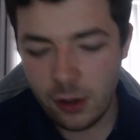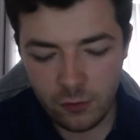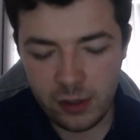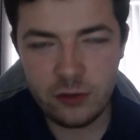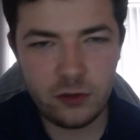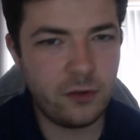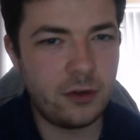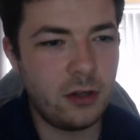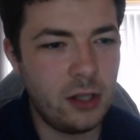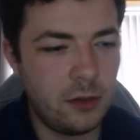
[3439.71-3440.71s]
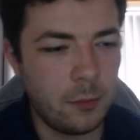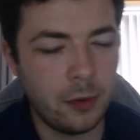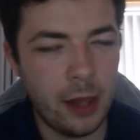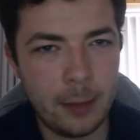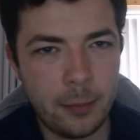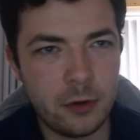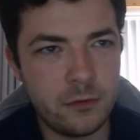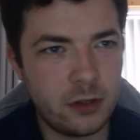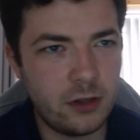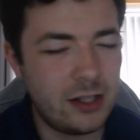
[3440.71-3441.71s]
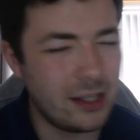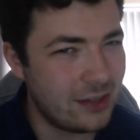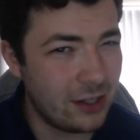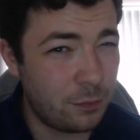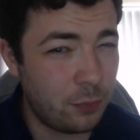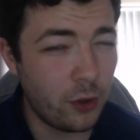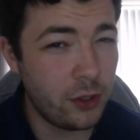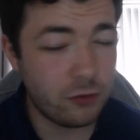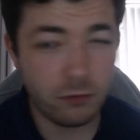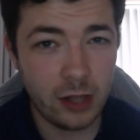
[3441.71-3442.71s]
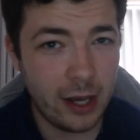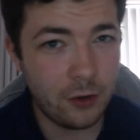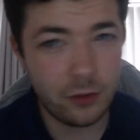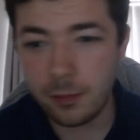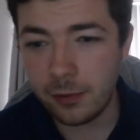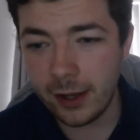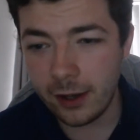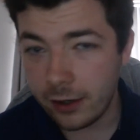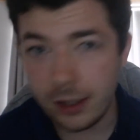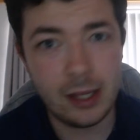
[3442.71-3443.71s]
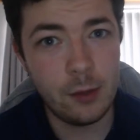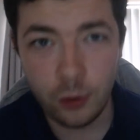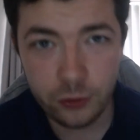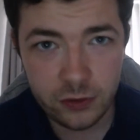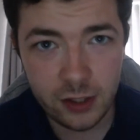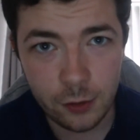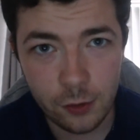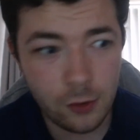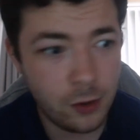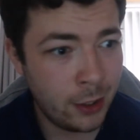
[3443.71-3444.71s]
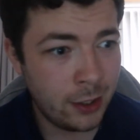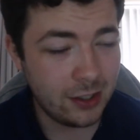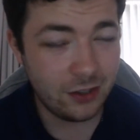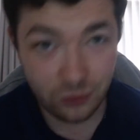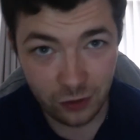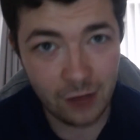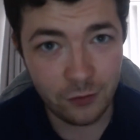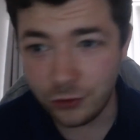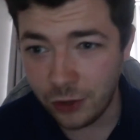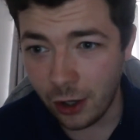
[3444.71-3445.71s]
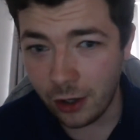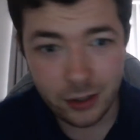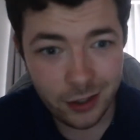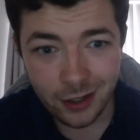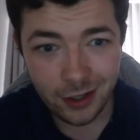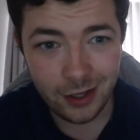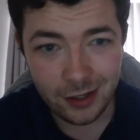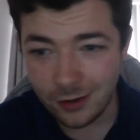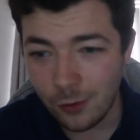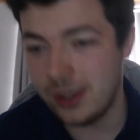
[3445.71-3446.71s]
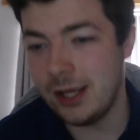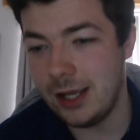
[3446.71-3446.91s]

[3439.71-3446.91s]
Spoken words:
Rangers have agreed. Blackburn have agreed. At this point, you're relying on the player. He wants to go. He's travelled down. He's away.